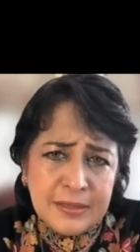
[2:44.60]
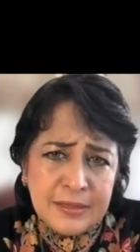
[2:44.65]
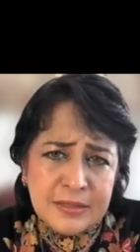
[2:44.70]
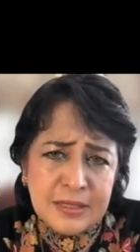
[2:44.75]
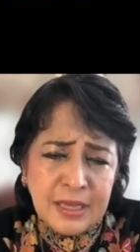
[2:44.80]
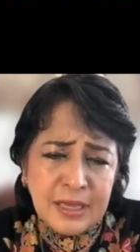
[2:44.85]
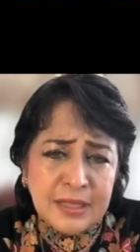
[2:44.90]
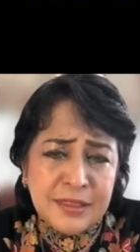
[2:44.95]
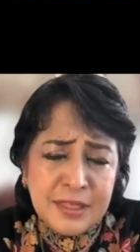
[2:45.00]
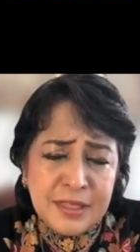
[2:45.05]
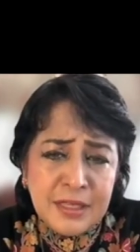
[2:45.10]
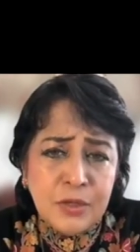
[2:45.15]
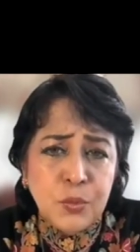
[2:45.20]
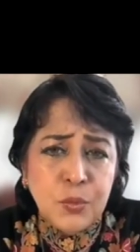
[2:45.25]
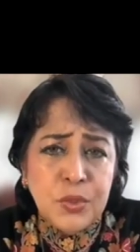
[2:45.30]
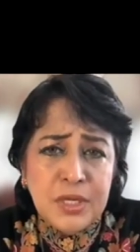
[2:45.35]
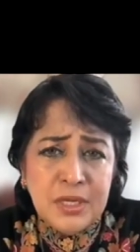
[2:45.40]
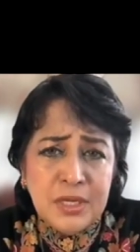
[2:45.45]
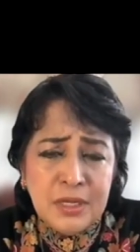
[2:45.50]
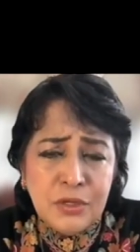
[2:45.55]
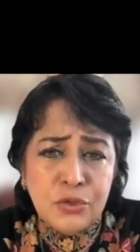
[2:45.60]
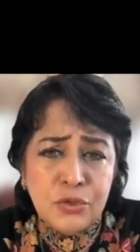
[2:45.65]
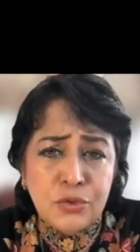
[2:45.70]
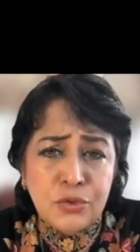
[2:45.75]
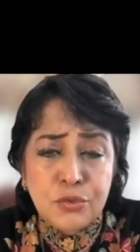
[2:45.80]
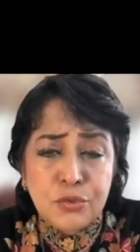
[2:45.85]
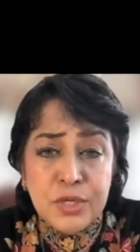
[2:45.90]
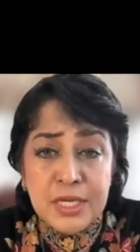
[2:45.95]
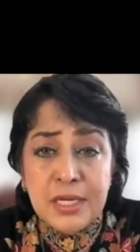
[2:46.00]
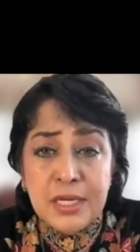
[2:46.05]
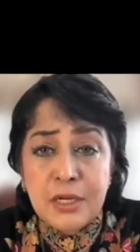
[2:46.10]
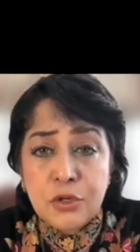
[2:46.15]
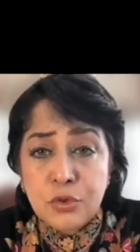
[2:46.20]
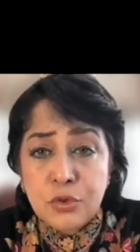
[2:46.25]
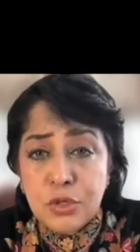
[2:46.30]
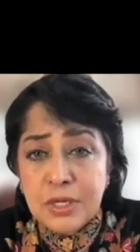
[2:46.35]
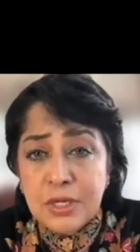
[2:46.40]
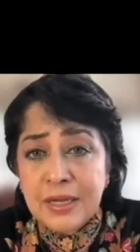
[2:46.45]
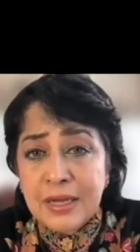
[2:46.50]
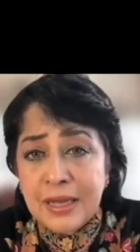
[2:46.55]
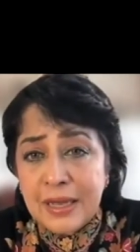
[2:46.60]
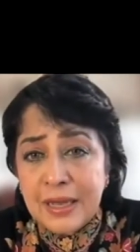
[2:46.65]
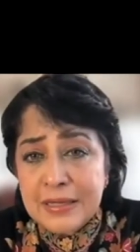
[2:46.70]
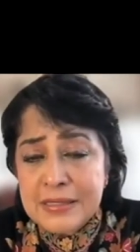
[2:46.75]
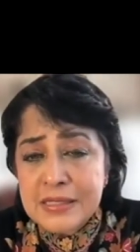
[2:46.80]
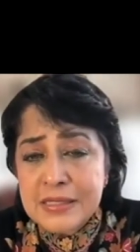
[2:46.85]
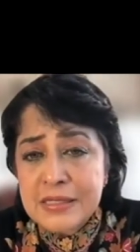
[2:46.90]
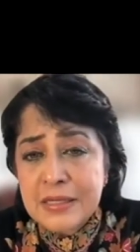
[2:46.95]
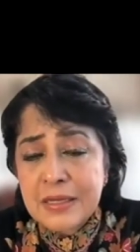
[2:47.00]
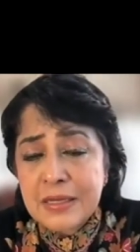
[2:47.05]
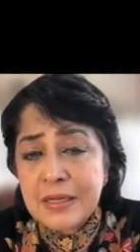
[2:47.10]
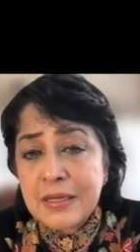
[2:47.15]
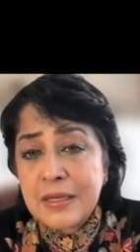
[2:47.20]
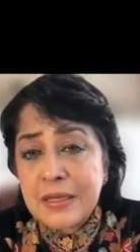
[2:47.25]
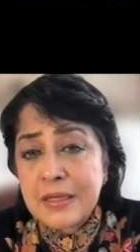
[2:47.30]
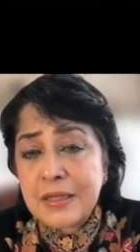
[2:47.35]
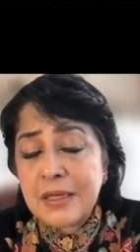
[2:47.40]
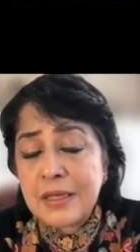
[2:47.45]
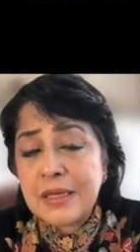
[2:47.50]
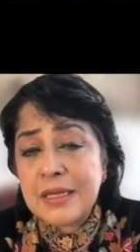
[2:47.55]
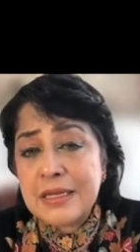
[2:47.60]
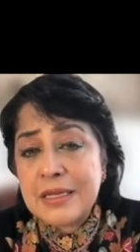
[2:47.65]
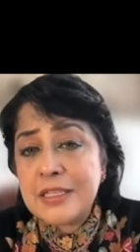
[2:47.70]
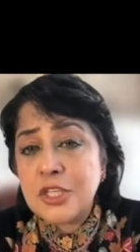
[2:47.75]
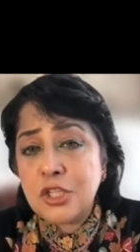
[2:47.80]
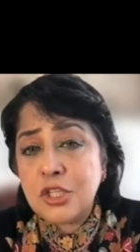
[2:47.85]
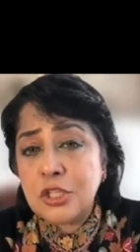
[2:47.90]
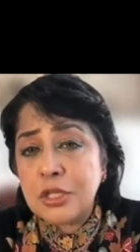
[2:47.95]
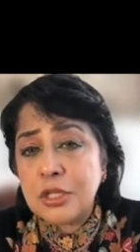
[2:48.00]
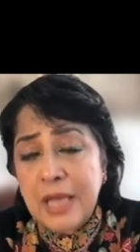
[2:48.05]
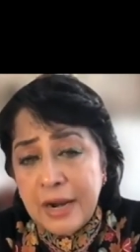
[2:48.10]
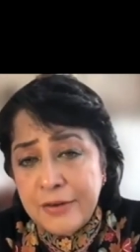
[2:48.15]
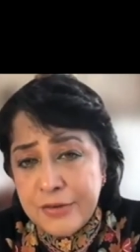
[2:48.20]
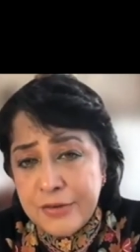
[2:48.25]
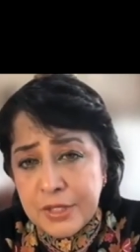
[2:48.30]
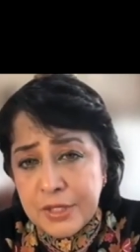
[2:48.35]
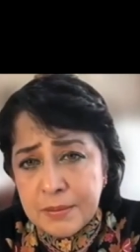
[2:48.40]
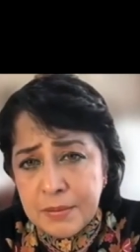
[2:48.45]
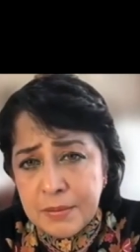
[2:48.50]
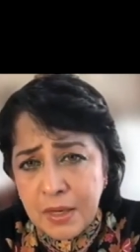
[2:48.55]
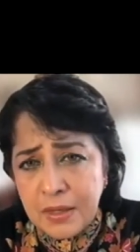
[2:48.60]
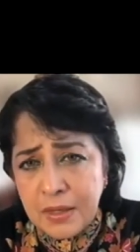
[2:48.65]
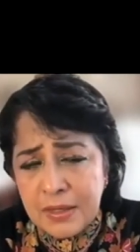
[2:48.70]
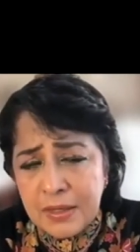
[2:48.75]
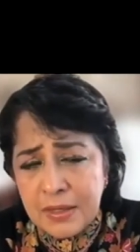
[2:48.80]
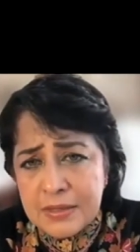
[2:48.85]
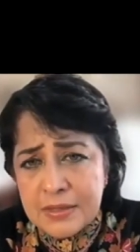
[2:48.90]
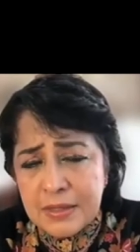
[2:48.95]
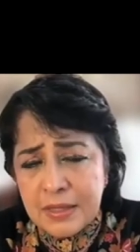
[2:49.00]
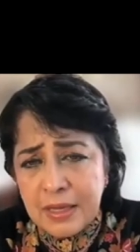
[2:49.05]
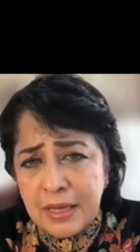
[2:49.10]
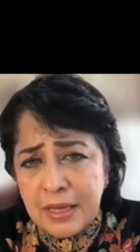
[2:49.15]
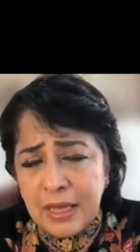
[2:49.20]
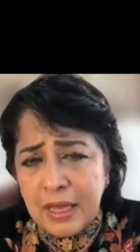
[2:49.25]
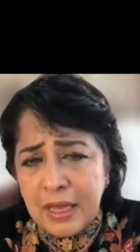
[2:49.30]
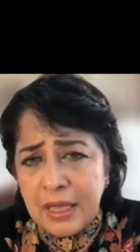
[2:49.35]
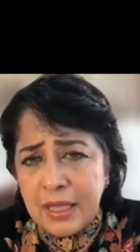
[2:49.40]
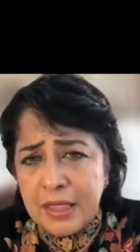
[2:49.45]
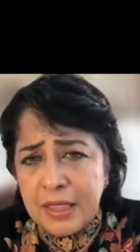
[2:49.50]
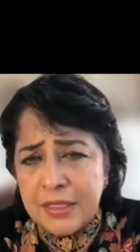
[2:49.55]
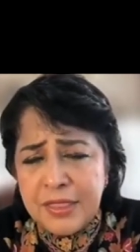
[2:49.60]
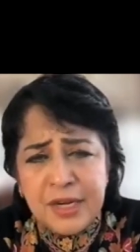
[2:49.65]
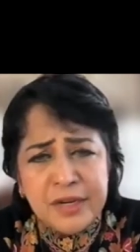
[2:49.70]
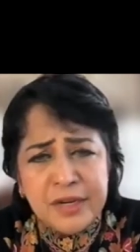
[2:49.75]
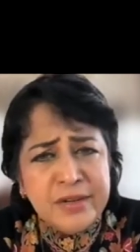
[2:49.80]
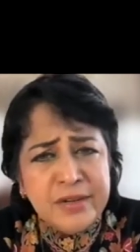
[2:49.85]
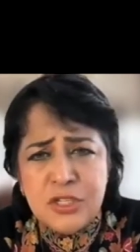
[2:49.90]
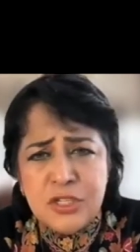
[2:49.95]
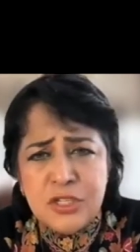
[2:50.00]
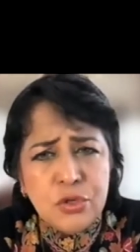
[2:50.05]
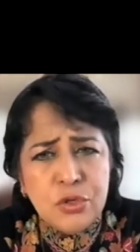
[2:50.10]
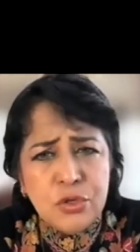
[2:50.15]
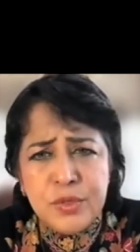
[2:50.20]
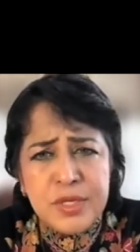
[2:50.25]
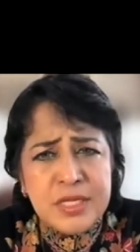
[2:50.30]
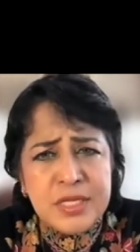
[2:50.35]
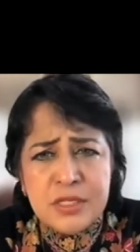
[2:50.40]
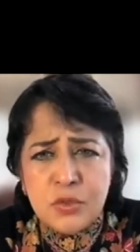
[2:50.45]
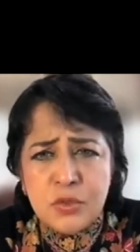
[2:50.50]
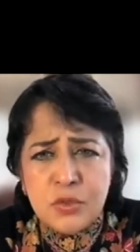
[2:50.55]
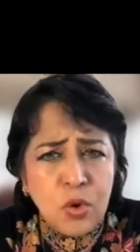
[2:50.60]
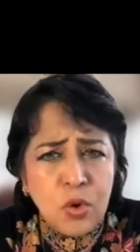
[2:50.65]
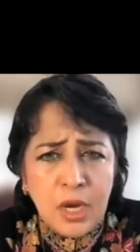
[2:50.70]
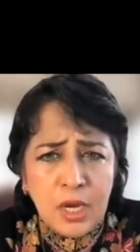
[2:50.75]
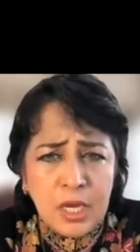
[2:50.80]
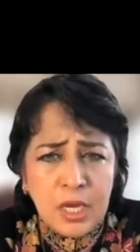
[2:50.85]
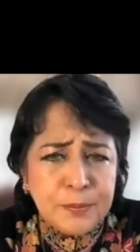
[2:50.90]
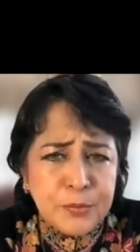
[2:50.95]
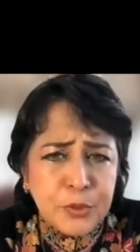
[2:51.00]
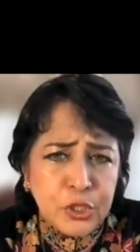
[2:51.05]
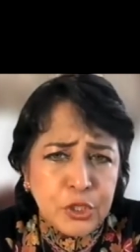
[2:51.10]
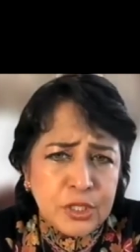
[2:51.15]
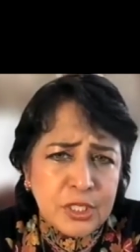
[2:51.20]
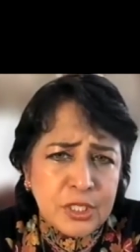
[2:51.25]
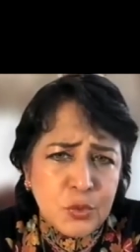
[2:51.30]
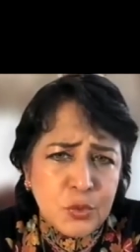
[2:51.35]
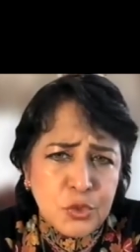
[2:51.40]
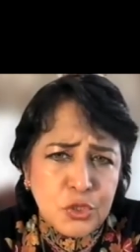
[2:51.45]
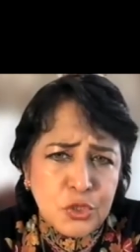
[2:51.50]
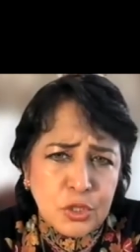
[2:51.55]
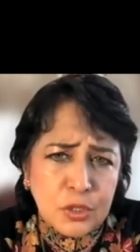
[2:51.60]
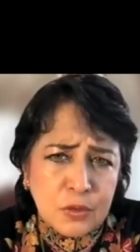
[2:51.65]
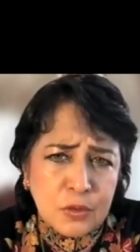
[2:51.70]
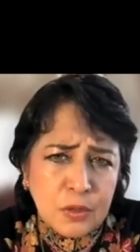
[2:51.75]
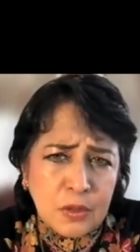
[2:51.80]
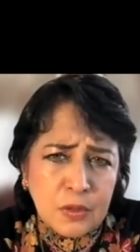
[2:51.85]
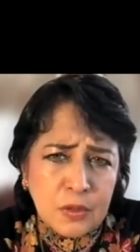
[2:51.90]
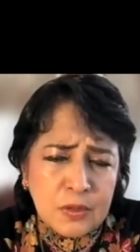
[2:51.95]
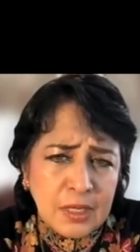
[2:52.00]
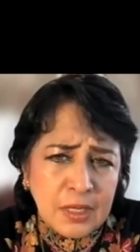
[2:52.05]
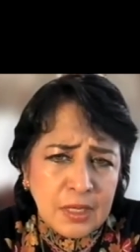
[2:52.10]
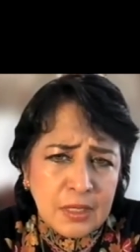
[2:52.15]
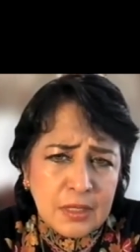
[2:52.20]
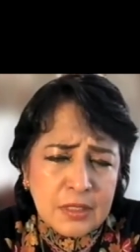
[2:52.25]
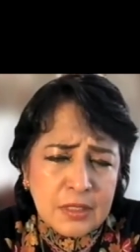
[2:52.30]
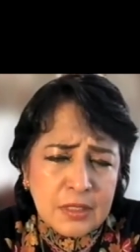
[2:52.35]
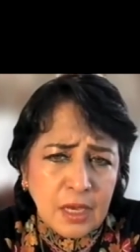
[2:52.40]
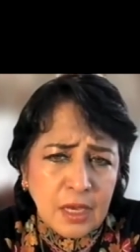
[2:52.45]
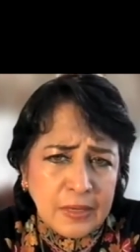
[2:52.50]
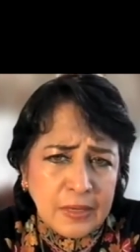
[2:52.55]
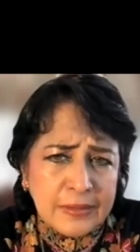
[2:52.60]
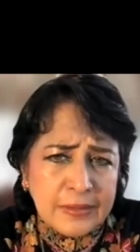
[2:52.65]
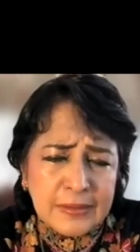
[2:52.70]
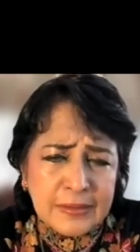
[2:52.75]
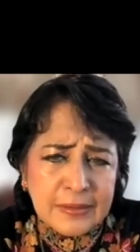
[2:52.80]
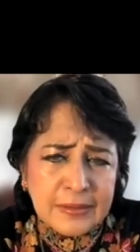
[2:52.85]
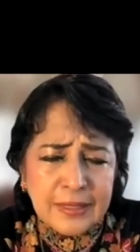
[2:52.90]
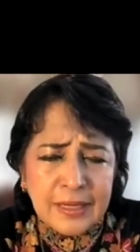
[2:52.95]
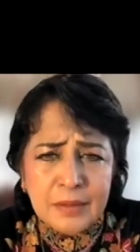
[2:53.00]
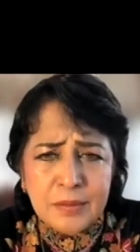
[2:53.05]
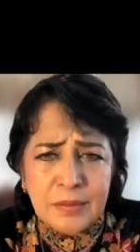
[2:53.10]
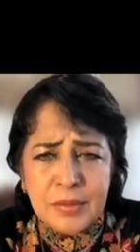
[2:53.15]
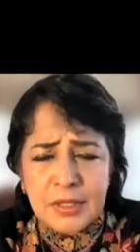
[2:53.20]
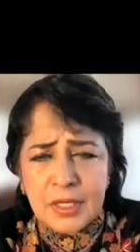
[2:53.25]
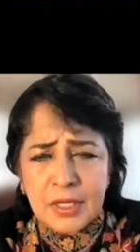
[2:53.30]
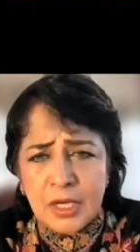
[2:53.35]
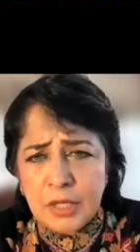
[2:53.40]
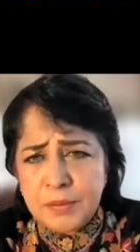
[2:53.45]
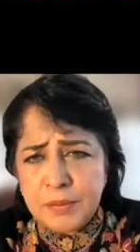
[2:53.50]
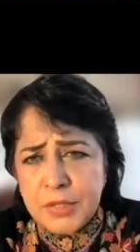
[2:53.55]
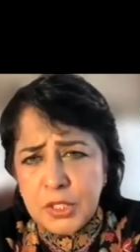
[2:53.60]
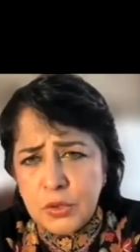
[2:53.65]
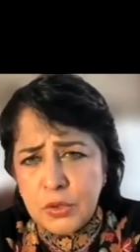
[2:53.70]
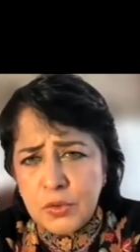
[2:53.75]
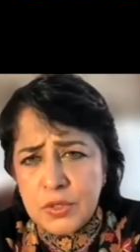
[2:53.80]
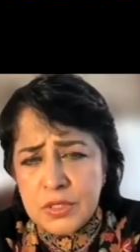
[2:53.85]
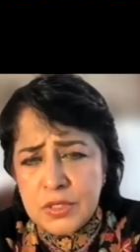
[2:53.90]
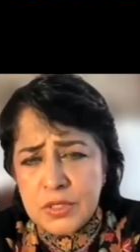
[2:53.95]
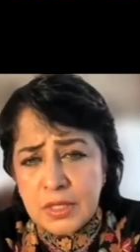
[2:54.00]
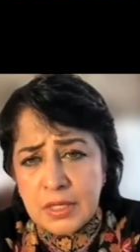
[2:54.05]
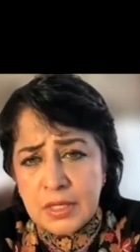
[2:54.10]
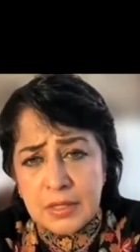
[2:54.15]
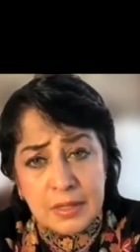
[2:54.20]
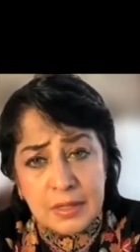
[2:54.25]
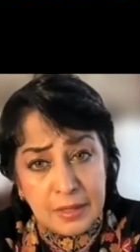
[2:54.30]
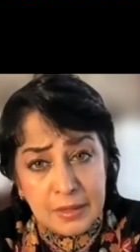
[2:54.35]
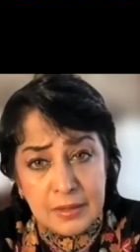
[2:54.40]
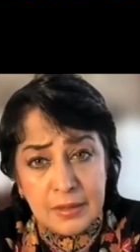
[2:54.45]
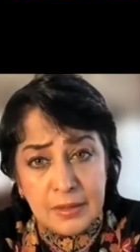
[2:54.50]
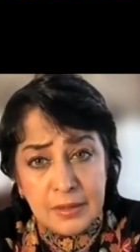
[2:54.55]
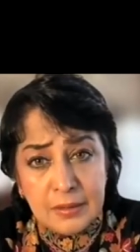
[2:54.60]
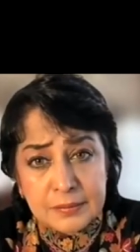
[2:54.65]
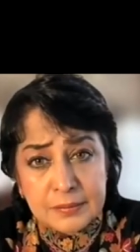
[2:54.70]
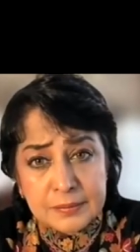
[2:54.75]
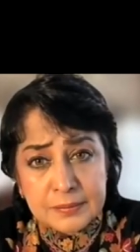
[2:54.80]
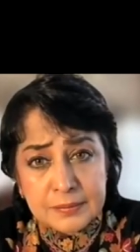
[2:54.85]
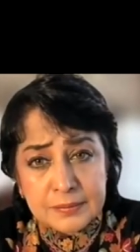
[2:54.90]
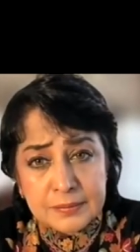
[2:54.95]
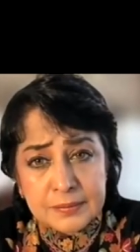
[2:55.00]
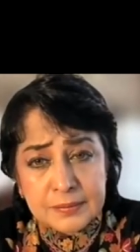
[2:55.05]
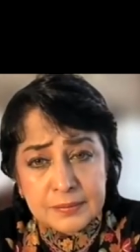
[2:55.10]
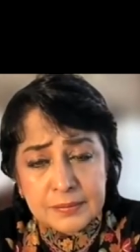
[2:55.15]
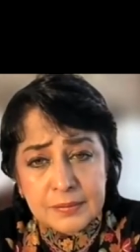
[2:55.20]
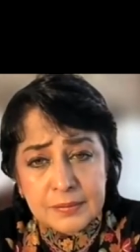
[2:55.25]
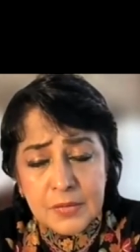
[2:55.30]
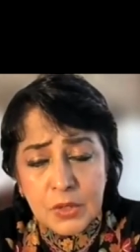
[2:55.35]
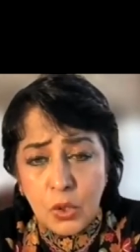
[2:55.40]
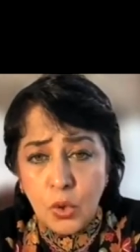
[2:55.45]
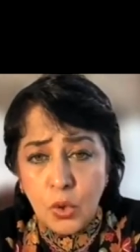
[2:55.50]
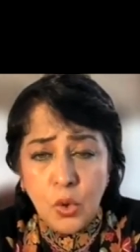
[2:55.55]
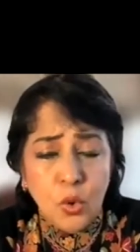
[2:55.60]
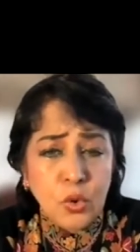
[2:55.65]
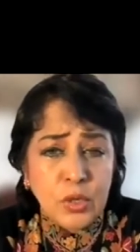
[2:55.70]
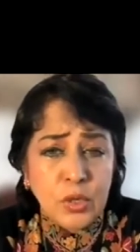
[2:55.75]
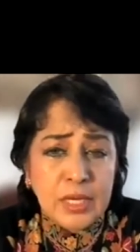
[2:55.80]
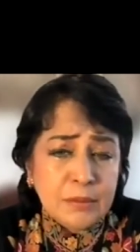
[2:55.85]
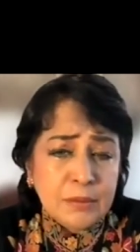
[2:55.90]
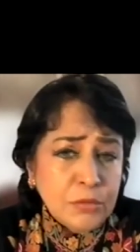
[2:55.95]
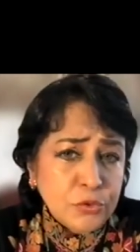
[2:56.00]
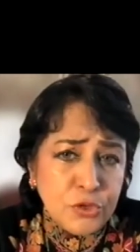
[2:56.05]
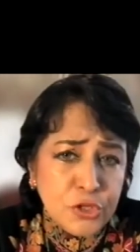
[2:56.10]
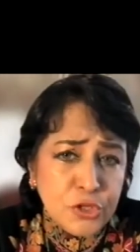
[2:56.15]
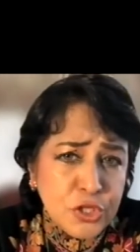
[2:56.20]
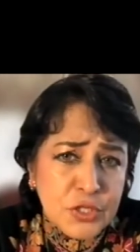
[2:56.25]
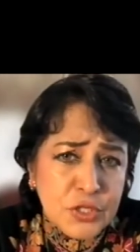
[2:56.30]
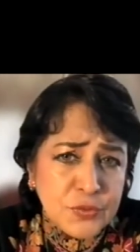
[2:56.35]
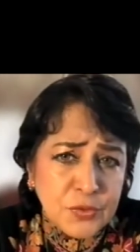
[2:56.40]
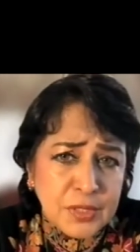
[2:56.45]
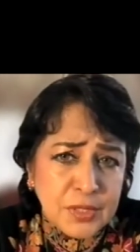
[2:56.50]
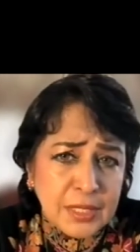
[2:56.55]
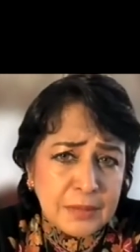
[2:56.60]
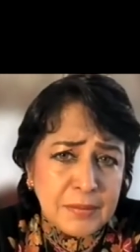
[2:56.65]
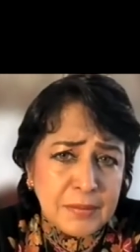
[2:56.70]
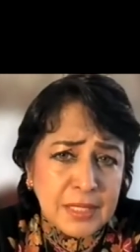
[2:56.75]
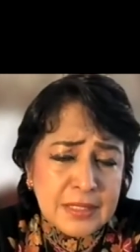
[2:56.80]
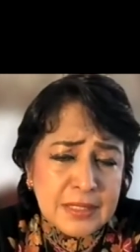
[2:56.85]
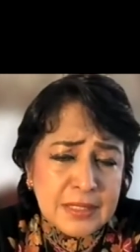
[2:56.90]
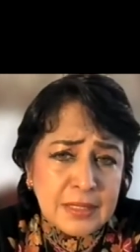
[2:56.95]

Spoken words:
I think we need to really look at the internal African market. There is no reason why products which are grown in Ghana can't be used in Kenya or in Mauritius for that matter.